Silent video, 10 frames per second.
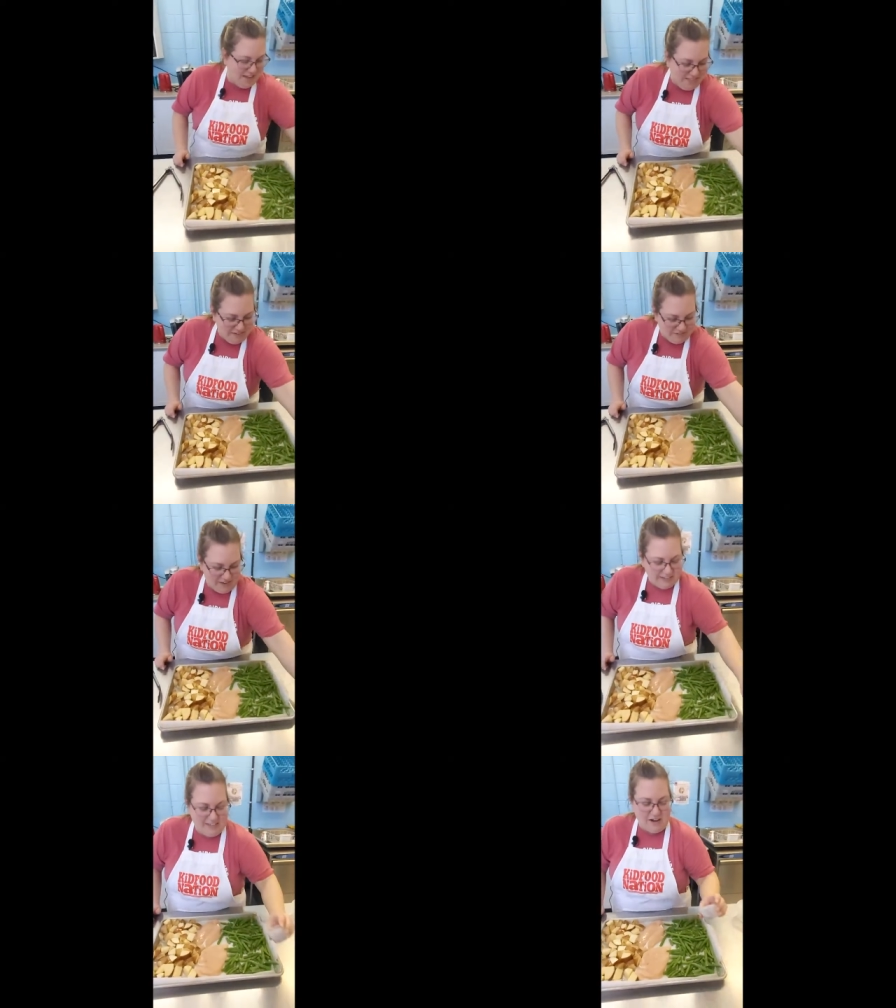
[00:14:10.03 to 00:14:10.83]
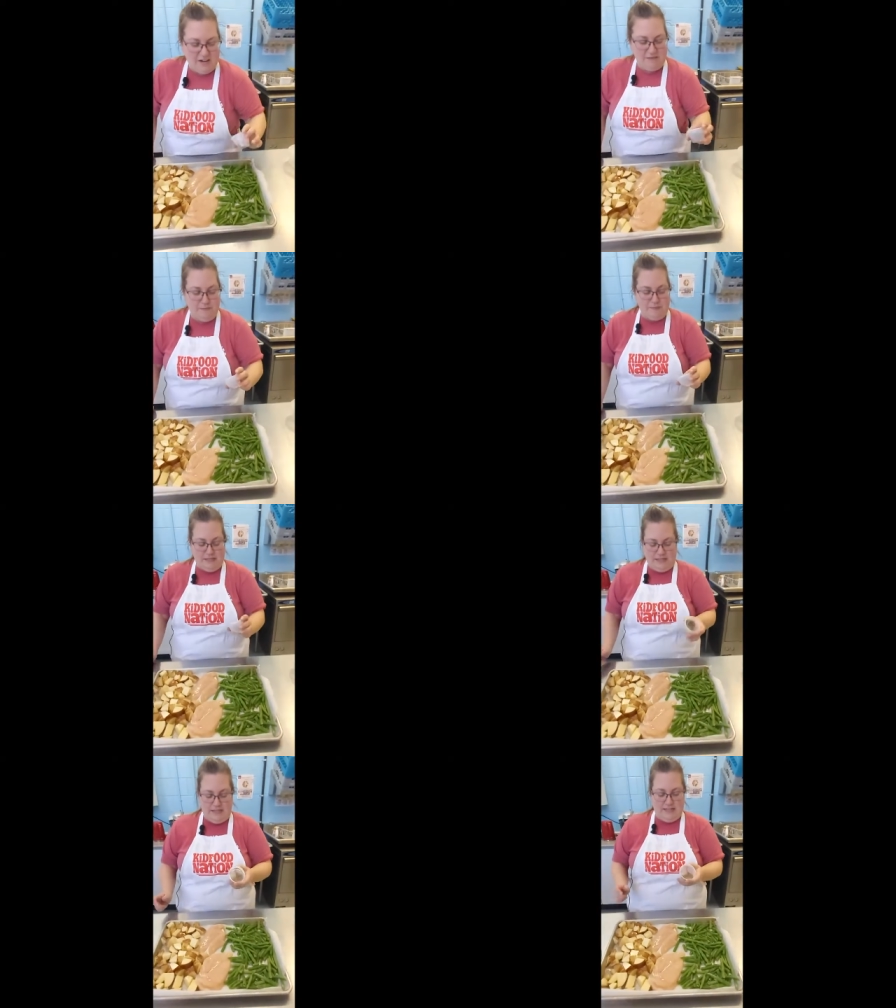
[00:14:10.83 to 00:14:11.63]
and then finally our
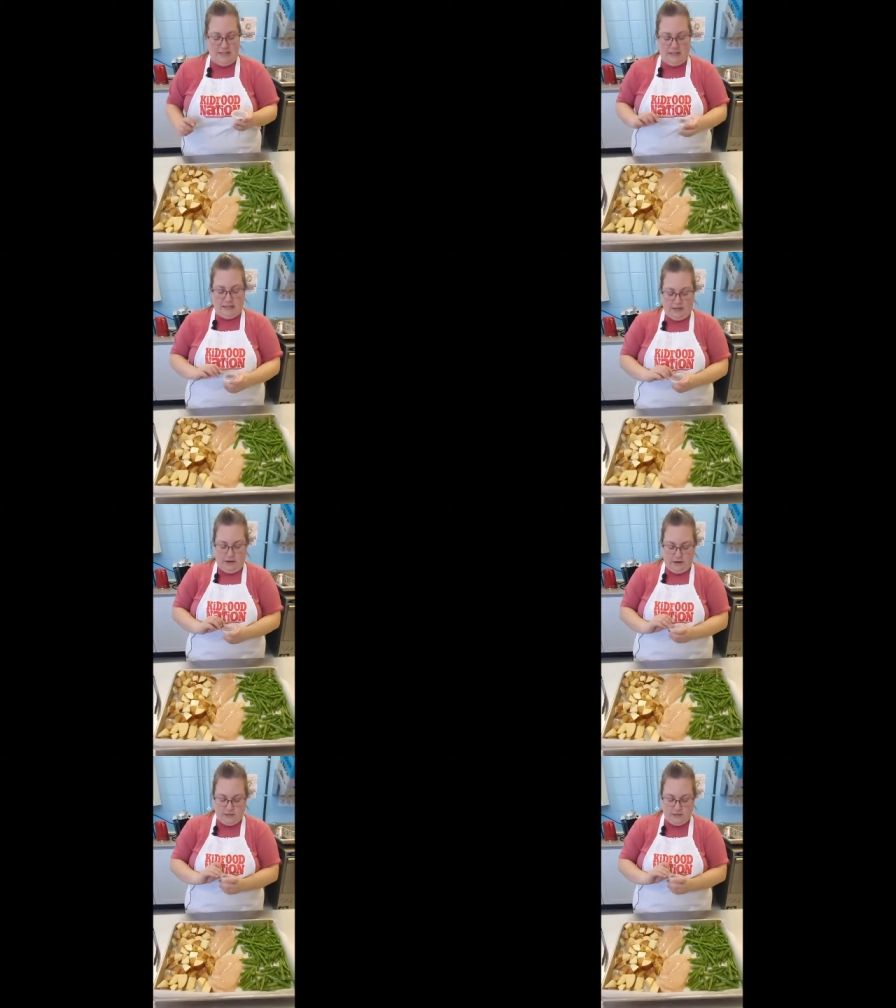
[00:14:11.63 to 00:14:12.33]
seasoning here.